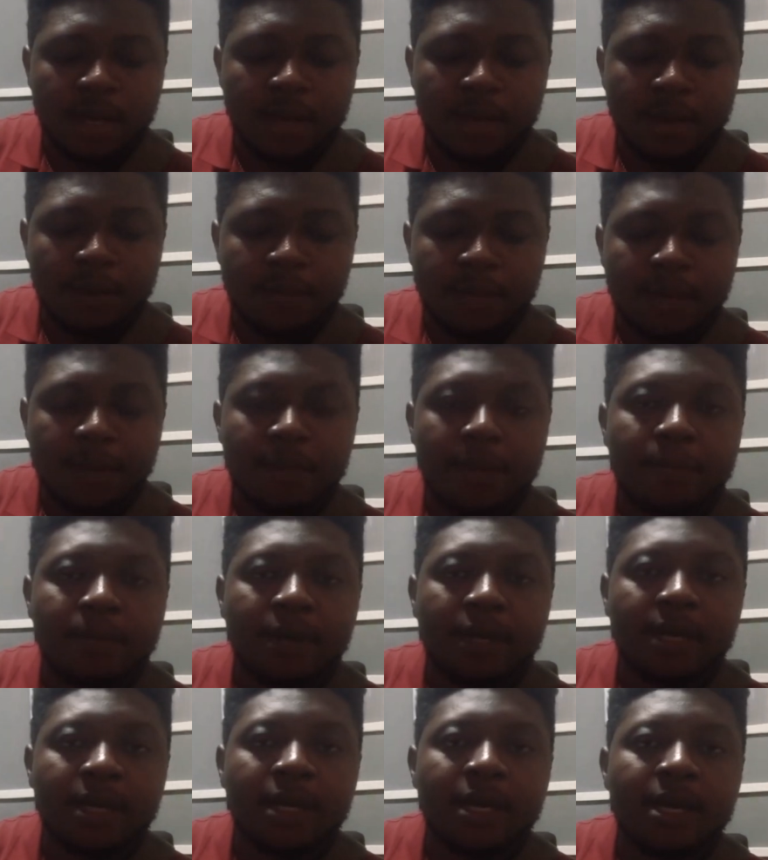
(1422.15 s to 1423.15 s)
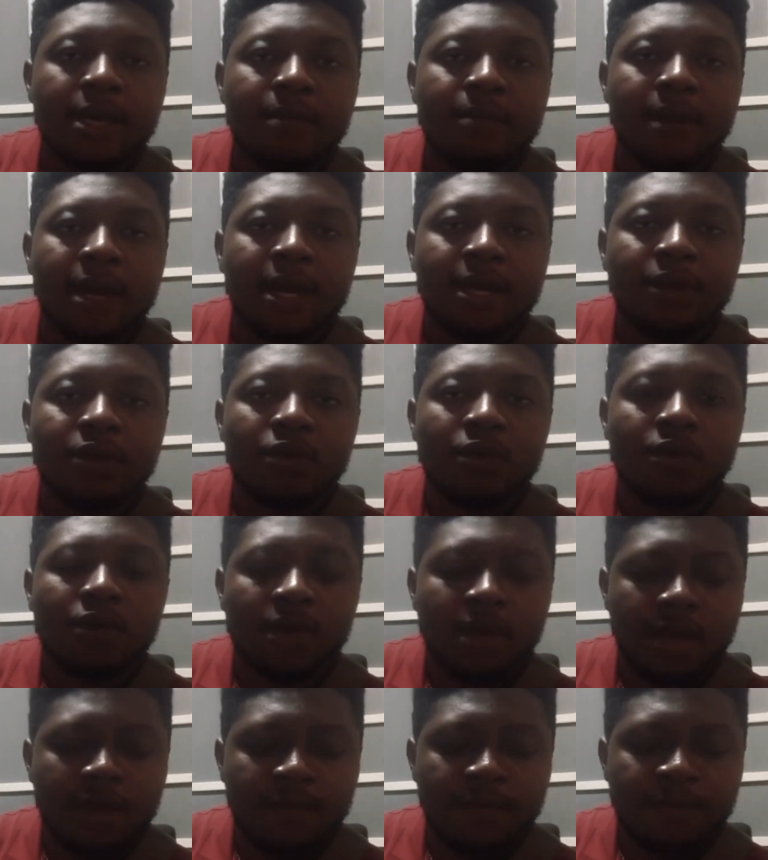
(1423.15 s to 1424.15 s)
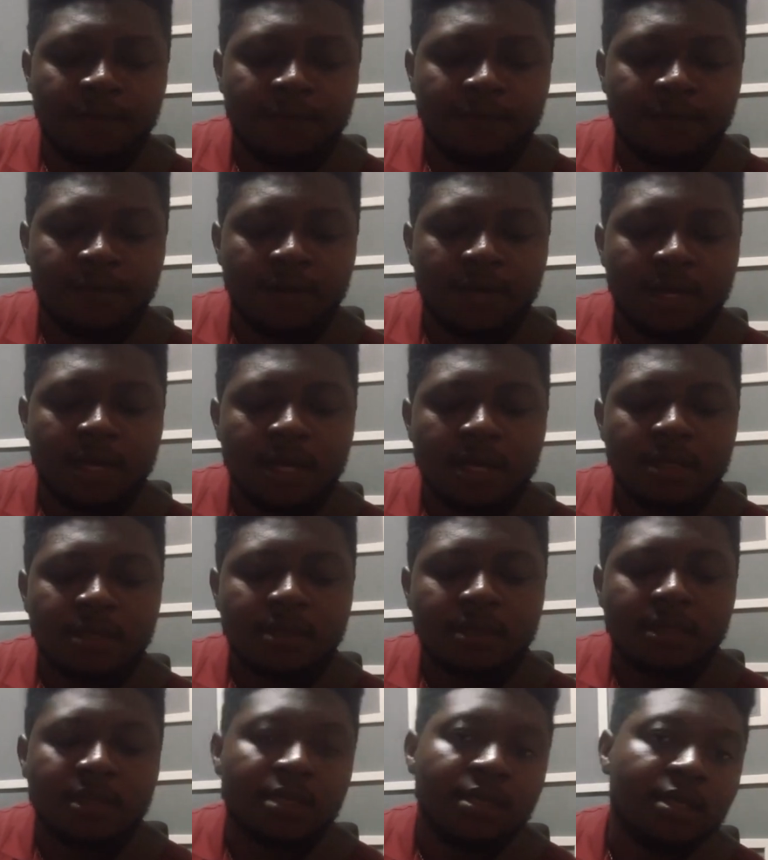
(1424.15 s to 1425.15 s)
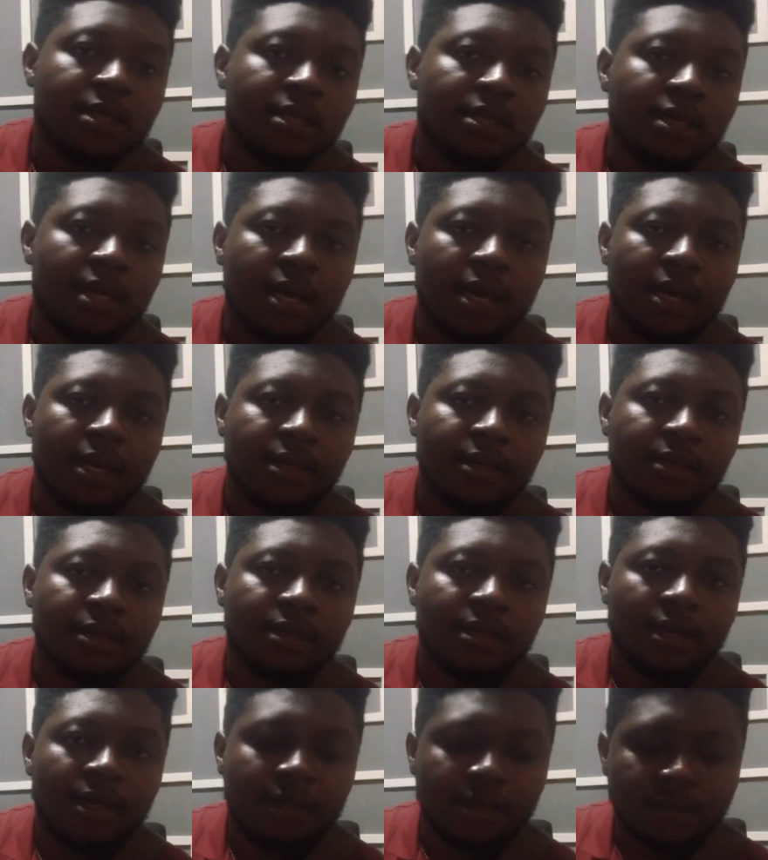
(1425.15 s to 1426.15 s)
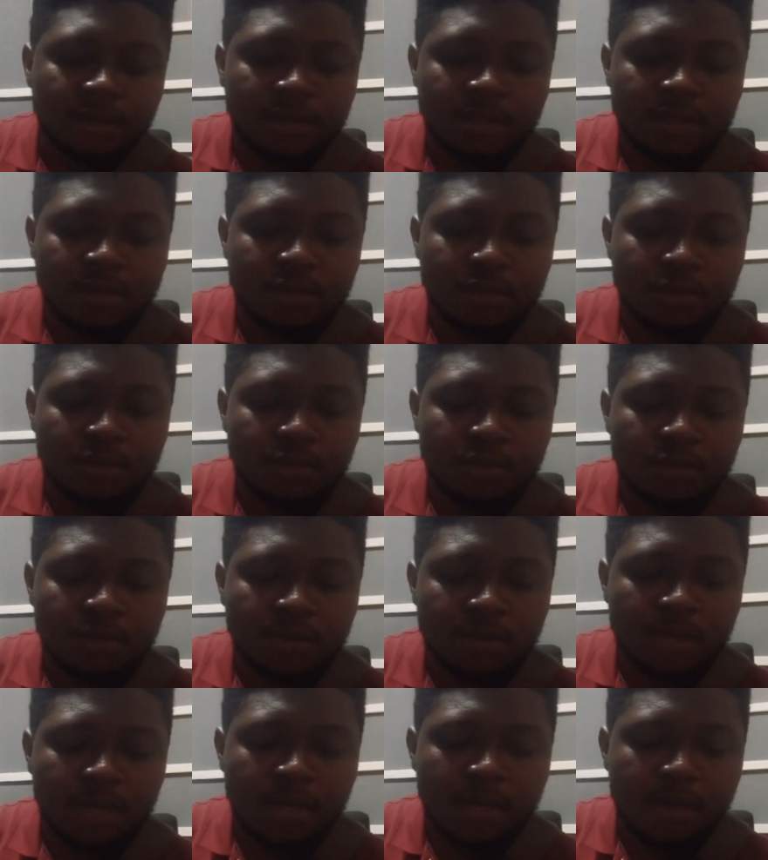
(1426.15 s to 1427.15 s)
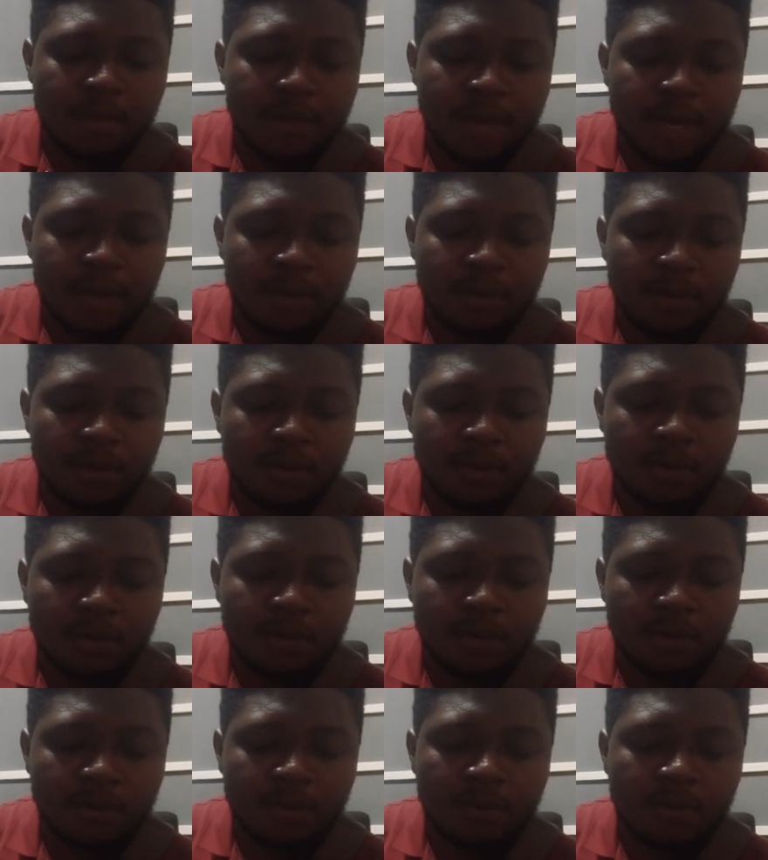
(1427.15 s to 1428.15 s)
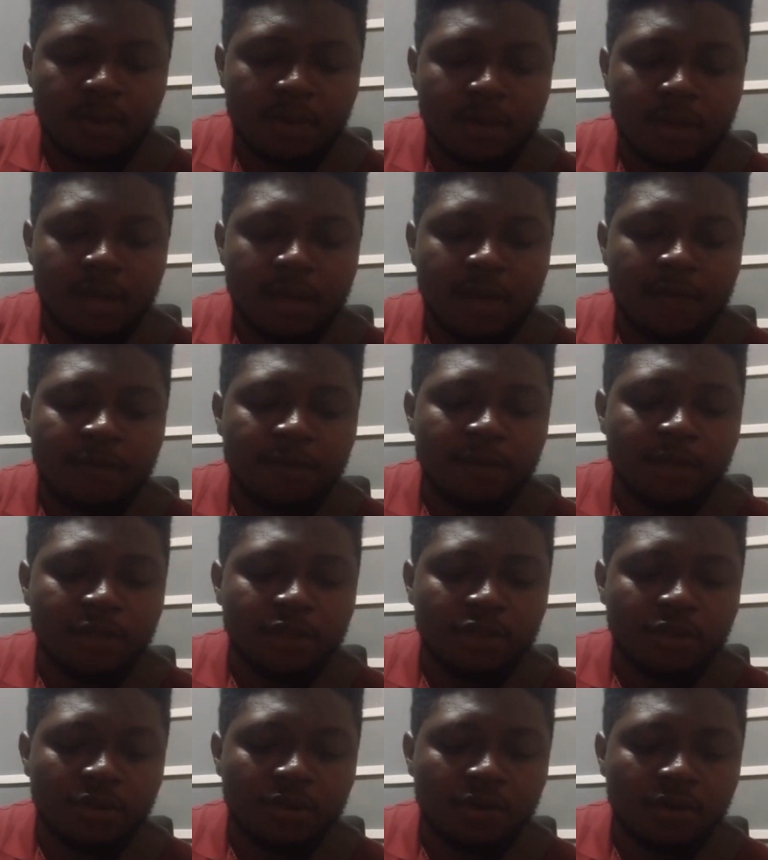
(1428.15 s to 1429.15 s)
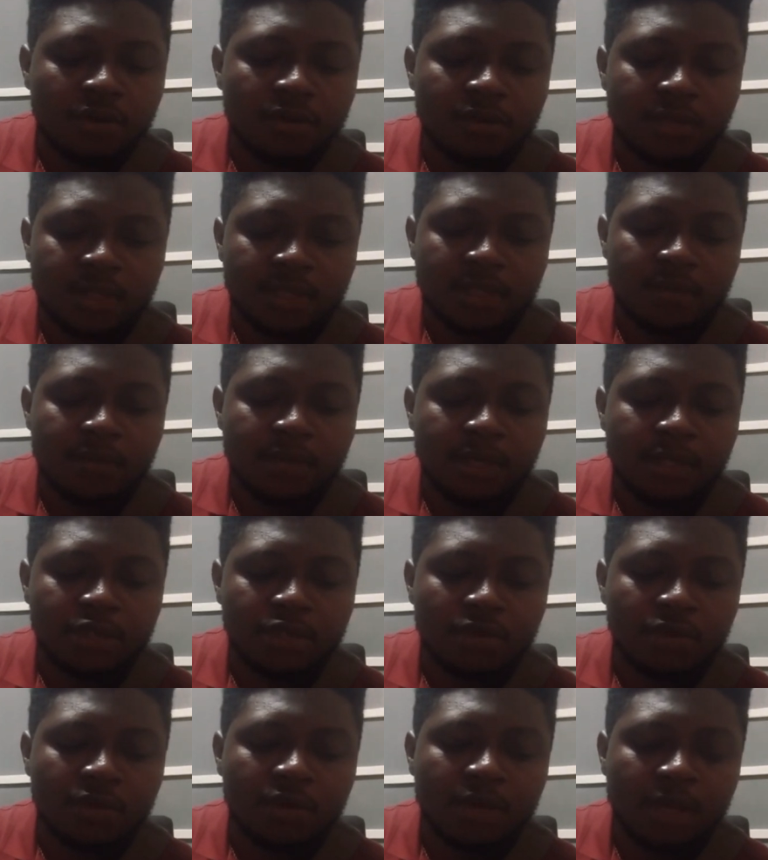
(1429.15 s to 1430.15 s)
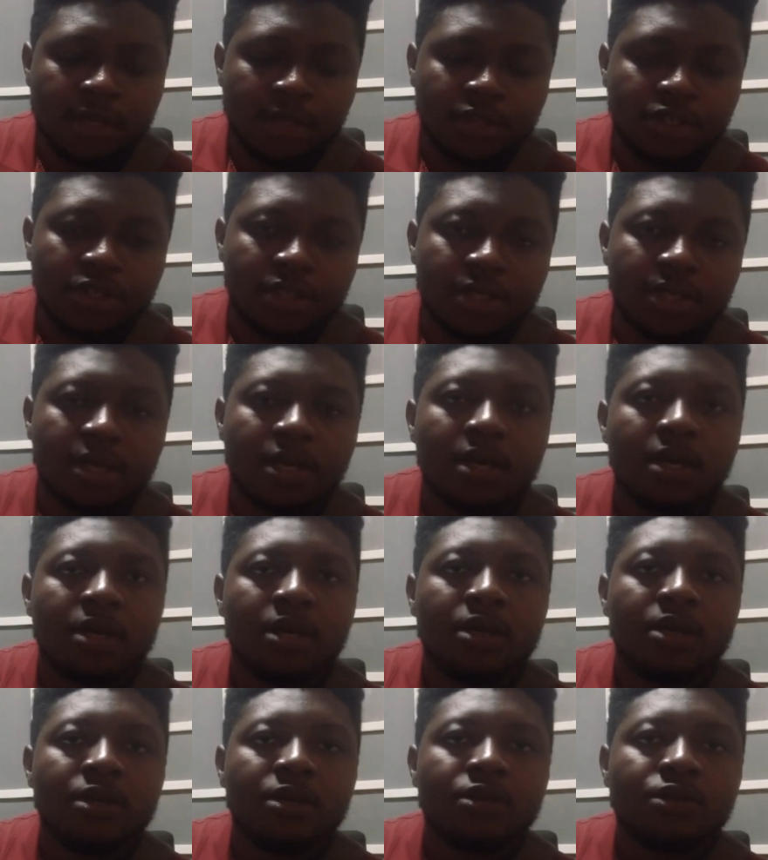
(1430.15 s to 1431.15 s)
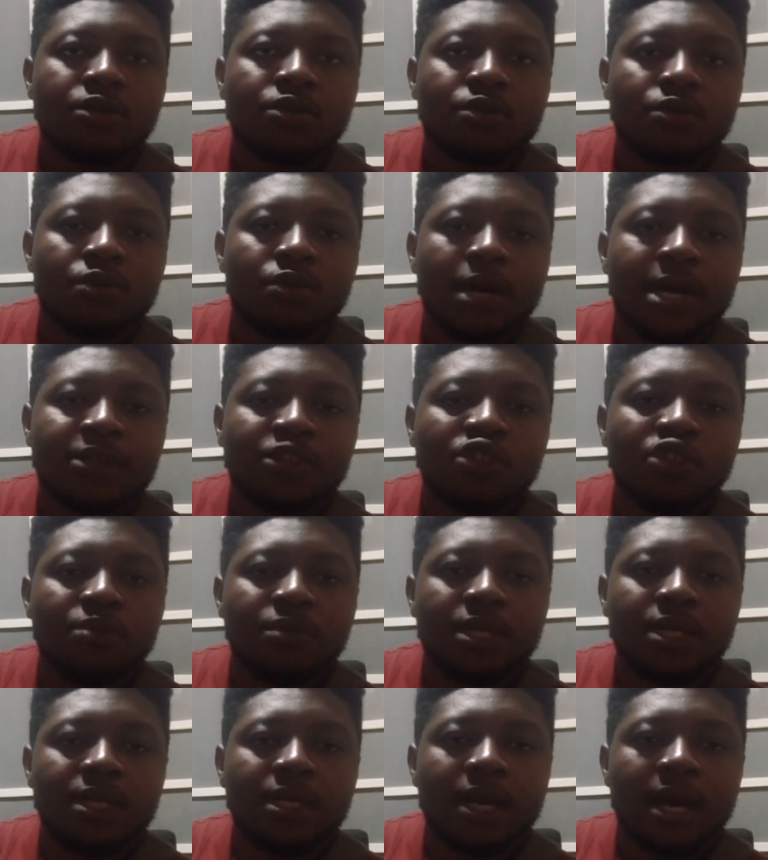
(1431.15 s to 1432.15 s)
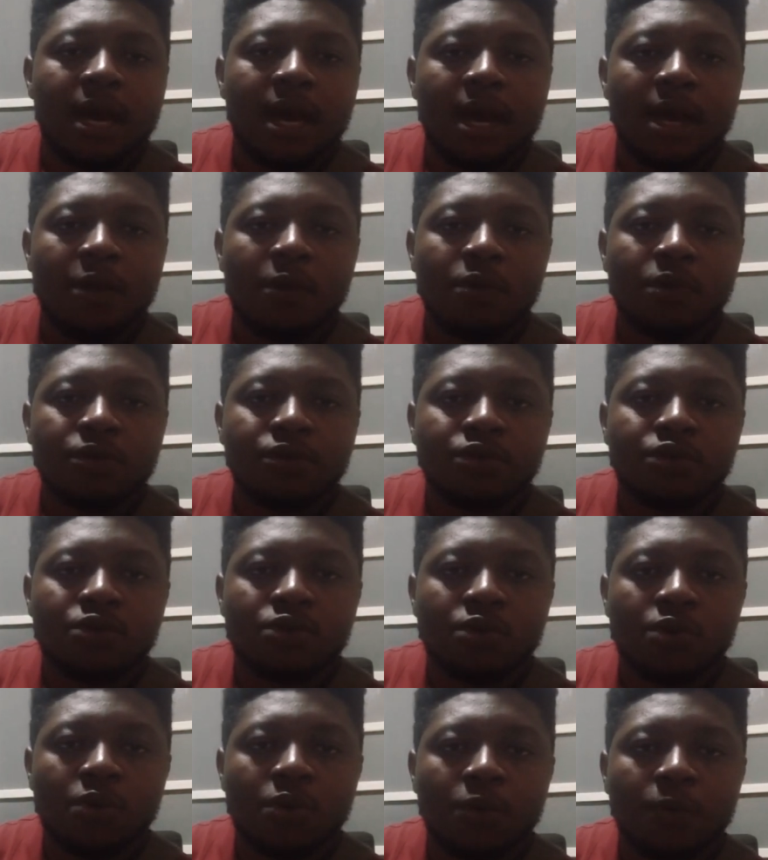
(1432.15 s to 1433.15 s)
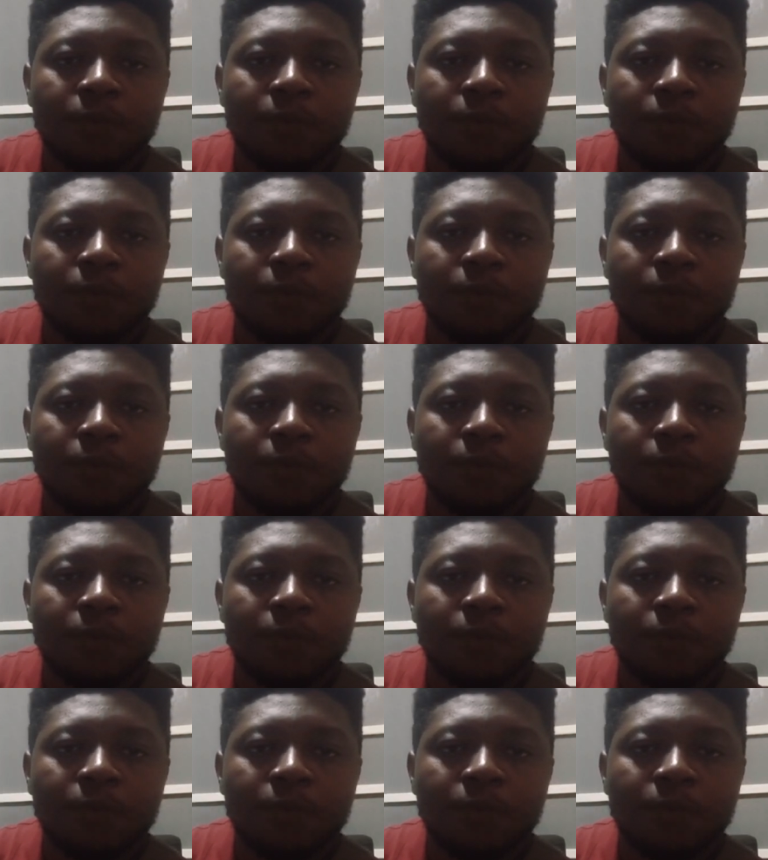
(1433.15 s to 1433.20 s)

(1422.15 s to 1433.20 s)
let me play A minor, F, C, and G. So A minor, F major, C major, and G. So assuming I want to